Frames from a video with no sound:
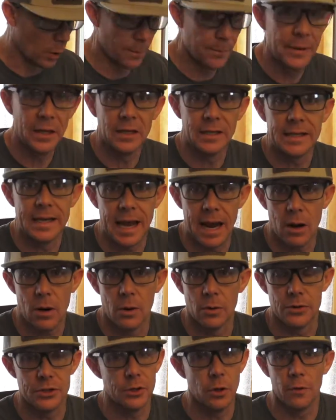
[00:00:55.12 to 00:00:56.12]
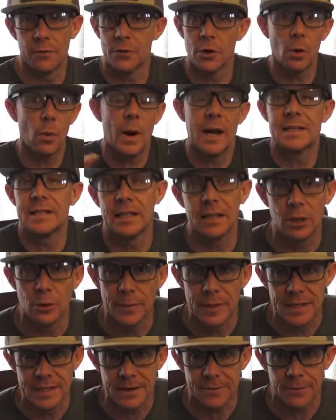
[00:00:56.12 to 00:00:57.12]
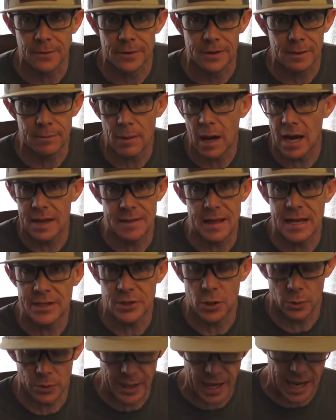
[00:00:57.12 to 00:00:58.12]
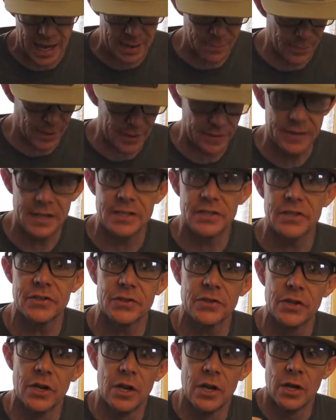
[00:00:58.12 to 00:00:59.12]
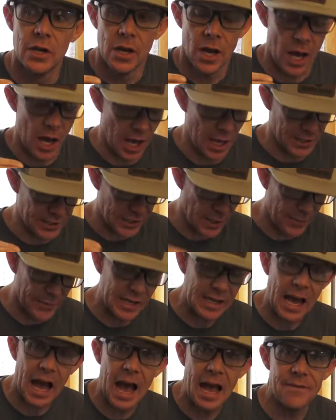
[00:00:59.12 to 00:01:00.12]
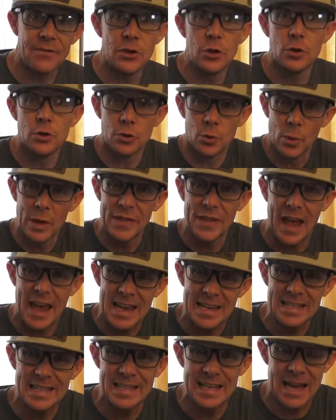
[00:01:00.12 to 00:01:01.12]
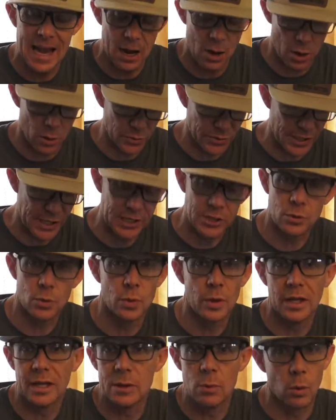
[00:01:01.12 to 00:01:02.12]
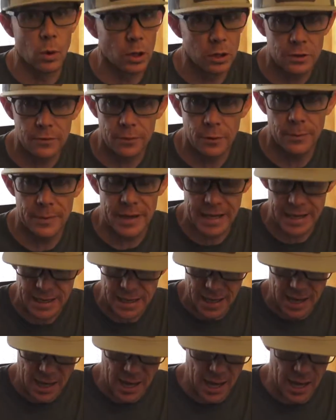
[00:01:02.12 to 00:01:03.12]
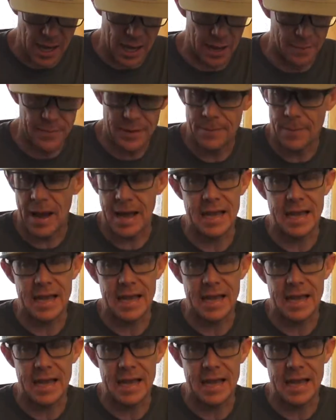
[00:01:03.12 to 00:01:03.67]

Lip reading: building arrows. So if your way is a little bit different than mine, that's okay, but this is something I've used with AC arrows that has really worked for me. My